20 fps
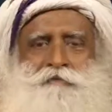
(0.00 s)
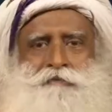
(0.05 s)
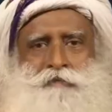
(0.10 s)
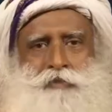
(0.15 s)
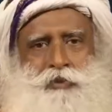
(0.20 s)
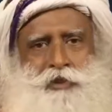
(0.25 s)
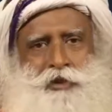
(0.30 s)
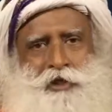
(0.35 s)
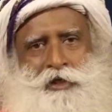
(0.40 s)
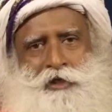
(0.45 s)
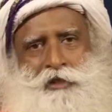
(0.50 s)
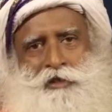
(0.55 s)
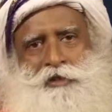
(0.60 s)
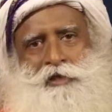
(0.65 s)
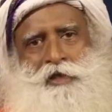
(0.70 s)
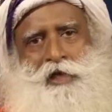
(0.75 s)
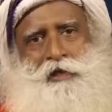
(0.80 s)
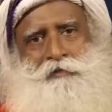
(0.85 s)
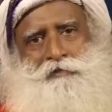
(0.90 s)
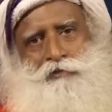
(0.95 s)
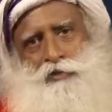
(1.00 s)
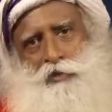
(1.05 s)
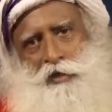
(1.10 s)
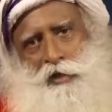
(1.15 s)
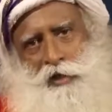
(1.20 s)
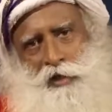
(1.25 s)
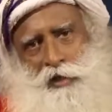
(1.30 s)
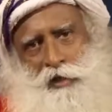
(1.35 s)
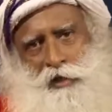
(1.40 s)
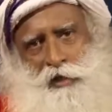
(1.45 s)
of mutate itself to
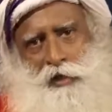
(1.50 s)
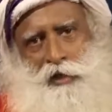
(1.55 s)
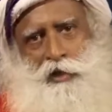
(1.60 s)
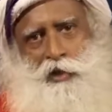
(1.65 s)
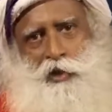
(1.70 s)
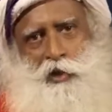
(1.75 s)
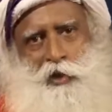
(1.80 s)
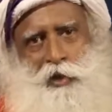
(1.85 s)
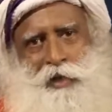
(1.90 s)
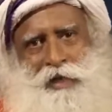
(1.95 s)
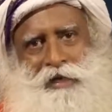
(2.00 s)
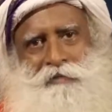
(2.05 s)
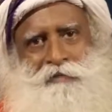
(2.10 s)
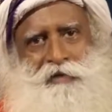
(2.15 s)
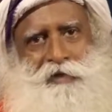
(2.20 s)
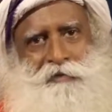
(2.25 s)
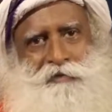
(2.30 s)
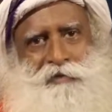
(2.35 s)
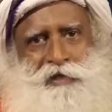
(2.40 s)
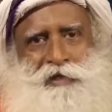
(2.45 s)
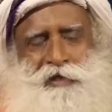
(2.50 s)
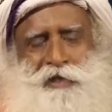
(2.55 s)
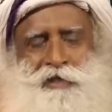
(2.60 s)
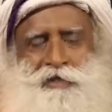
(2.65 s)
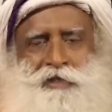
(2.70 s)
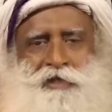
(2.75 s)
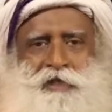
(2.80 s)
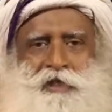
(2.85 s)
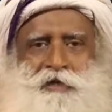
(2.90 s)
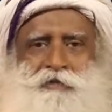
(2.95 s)
a lower level of
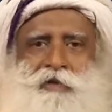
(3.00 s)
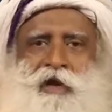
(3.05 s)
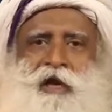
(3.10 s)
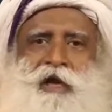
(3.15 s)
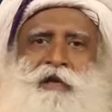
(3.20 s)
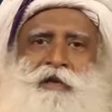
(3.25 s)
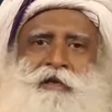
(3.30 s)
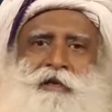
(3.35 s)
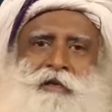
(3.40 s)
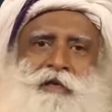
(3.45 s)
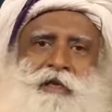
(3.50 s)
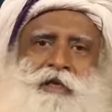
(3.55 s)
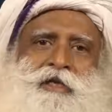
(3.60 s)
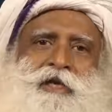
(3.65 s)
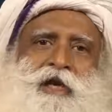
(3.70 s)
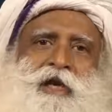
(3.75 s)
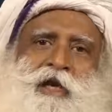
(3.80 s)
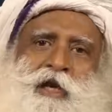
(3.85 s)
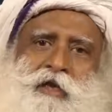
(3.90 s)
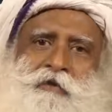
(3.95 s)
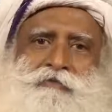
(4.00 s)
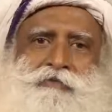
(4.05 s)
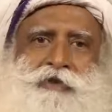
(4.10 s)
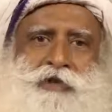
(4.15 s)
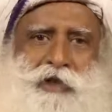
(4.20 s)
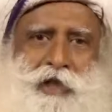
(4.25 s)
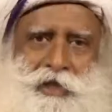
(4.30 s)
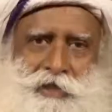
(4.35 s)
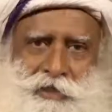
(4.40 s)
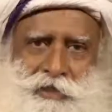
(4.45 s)
intensity where it can live
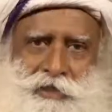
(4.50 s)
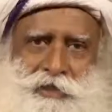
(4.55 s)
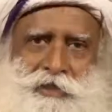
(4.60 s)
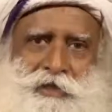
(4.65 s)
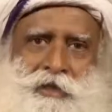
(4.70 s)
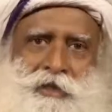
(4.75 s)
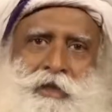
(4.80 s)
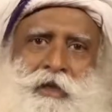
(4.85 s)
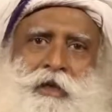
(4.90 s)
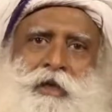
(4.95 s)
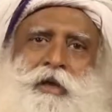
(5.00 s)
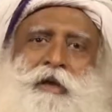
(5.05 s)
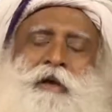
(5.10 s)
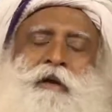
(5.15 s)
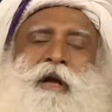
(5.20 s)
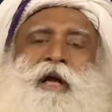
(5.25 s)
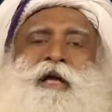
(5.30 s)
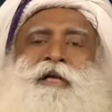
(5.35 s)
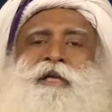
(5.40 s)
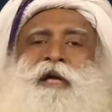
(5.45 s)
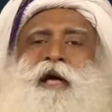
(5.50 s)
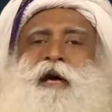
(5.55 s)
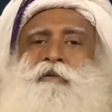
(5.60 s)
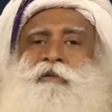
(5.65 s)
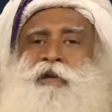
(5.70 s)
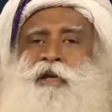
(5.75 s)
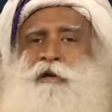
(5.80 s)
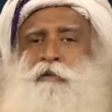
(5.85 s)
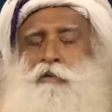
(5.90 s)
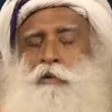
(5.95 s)
with us. Right now
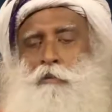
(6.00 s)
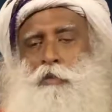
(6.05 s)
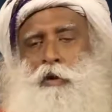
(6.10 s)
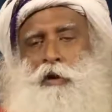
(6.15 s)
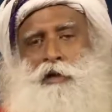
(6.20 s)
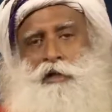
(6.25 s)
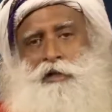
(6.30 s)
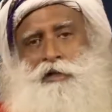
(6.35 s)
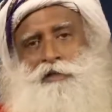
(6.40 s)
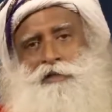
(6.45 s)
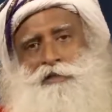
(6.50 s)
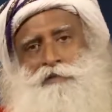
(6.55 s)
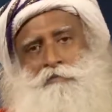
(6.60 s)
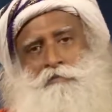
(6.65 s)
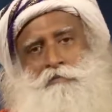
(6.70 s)
in our bodies,